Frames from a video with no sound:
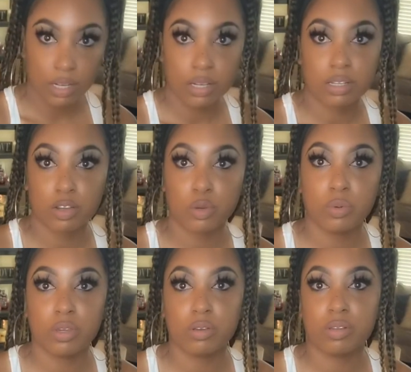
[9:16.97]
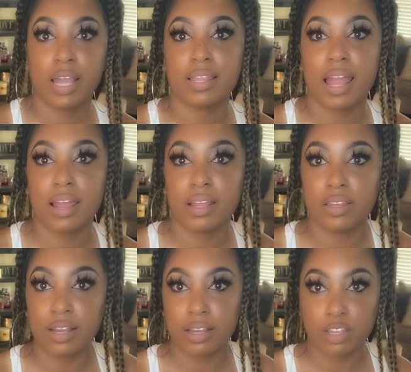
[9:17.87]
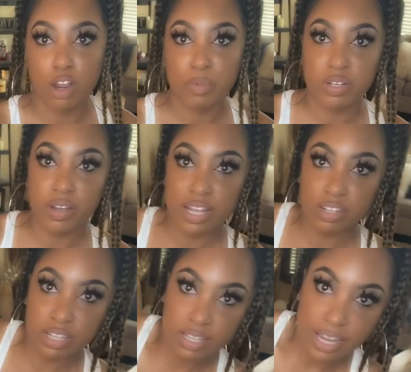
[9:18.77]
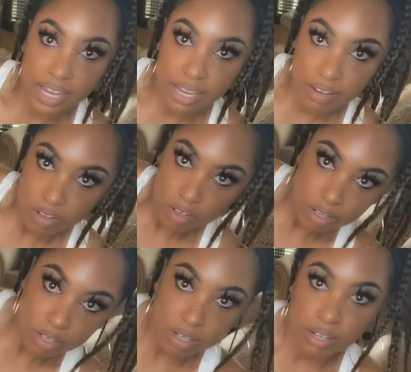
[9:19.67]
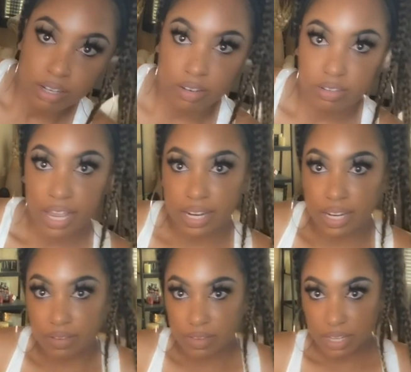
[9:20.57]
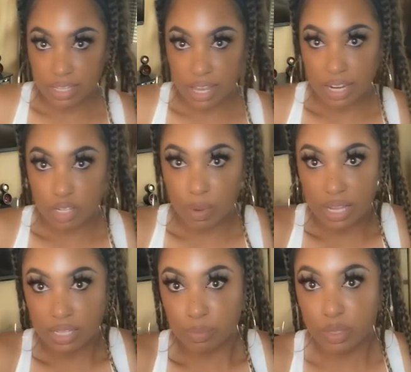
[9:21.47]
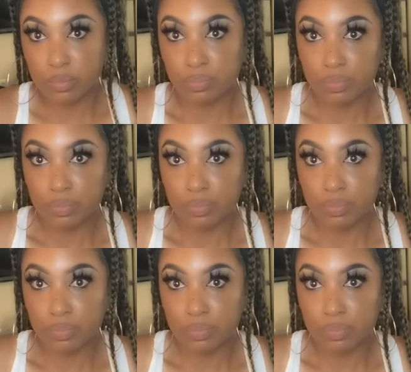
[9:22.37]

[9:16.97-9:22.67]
so you take that, and the garment, you guys, you just take it, you tighten it as tight as possible.